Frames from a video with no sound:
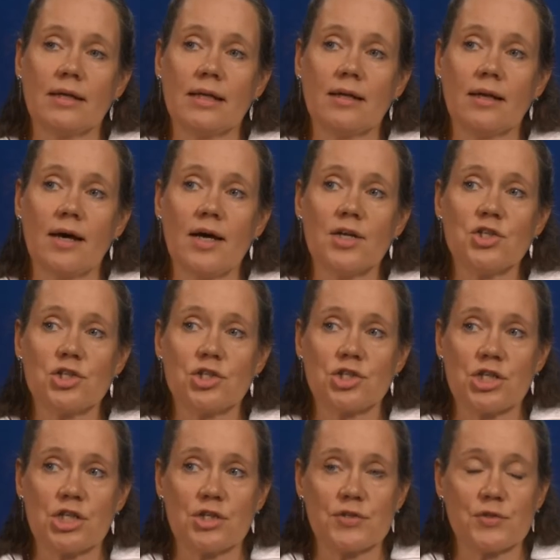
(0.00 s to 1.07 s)
In larger
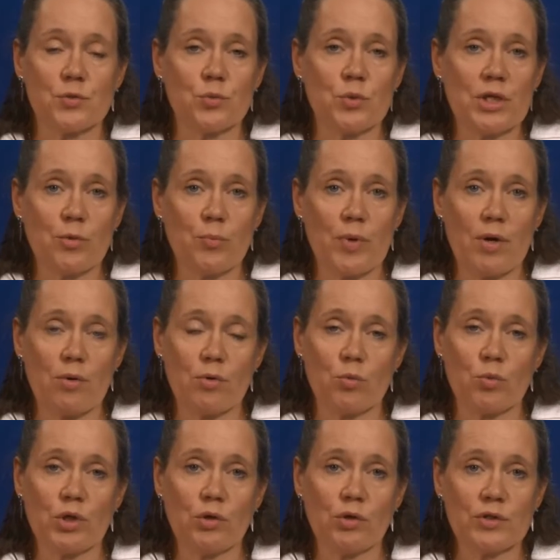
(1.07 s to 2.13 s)
shares of wind power,
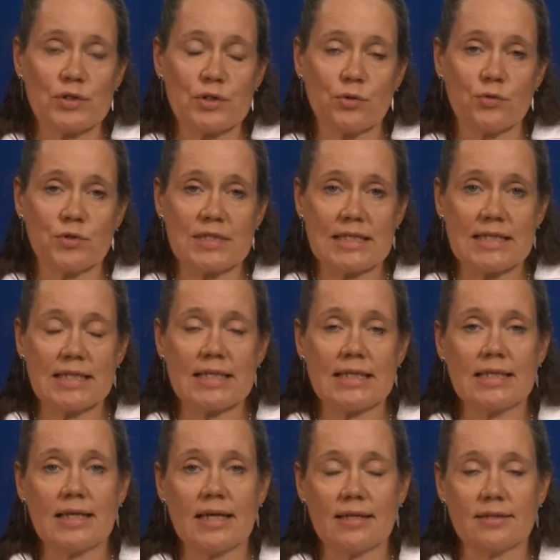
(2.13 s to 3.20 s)
we also see
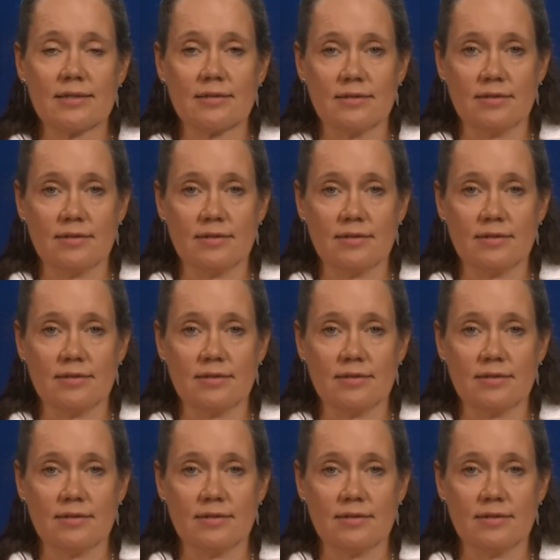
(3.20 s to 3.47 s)
that